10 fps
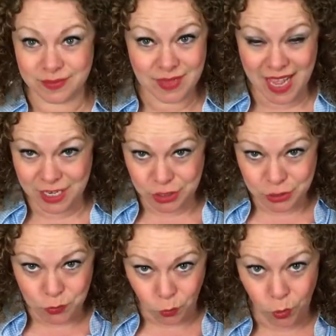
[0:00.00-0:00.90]
and
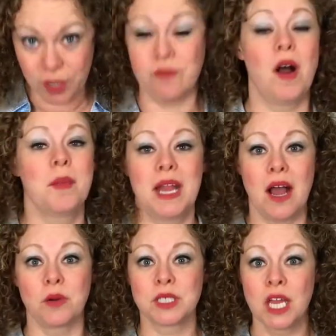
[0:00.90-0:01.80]
just word vomit
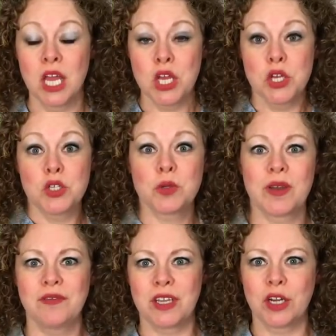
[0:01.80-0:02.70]
out. So I
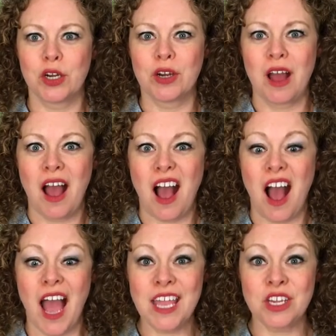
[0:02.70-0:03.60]
figured
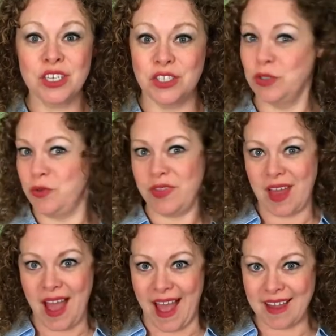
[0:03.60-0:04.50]
I could do
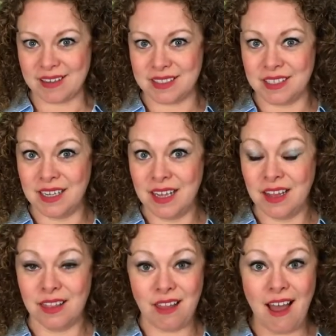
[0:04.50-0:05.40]
that
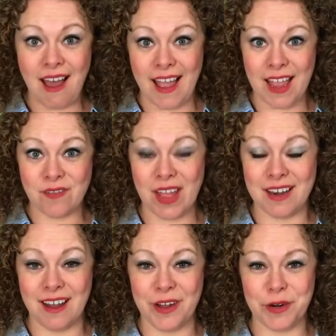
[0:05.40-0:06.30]
live
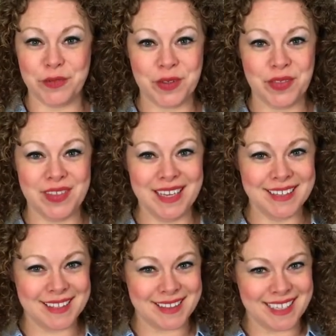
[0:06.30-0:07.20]
and not
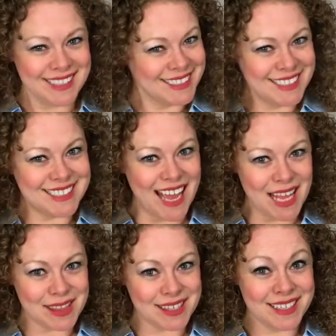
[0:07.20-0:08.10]
overthink the thing to
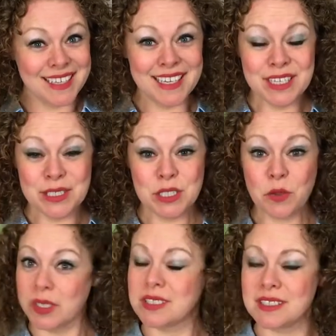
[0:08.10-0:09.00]
death. So
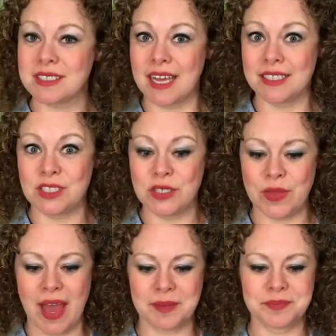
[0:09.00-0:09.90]
I just decided to do
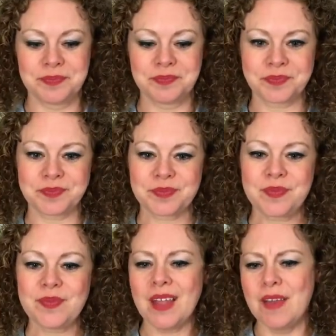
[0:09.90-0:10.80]
that.
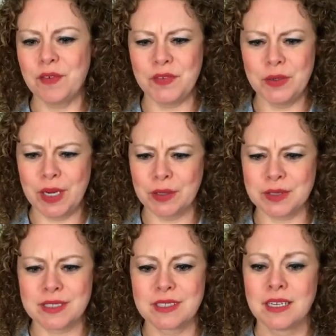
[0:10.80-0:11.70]
I have a few
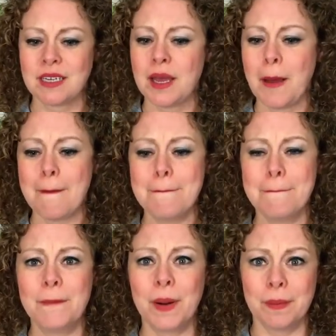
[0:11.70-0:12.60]
notes
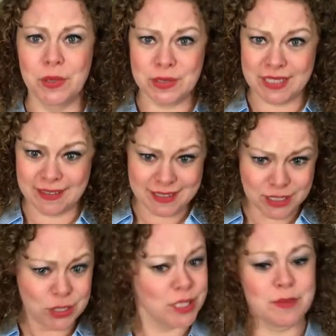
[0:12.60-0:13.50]
but mostly this
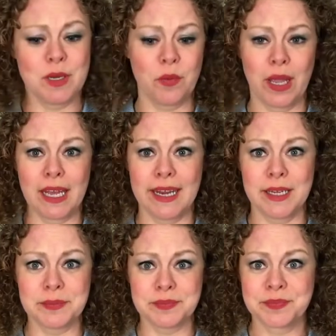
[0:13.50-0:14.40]
is just me winging it